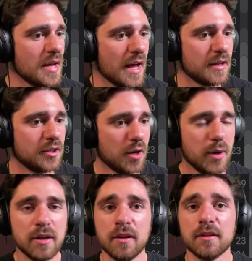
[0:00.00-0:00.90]
you know
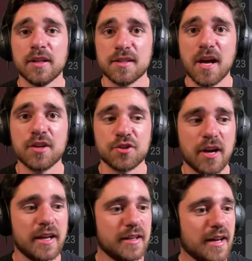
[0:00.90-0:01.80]
what? Let's not try
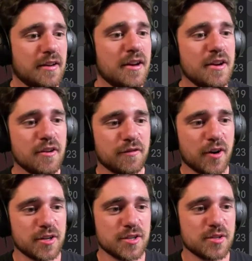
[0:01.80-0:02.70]
it yet.
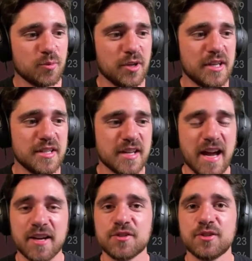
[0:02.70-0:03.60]
First, we need to
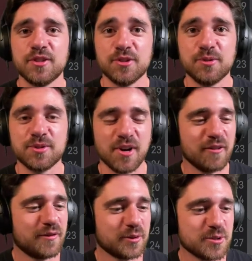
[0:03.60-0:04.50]
actually use our
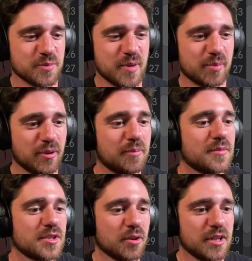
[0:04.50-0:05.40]
filtered people.
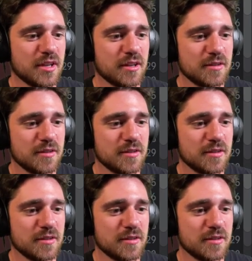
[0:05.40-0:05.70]
So here,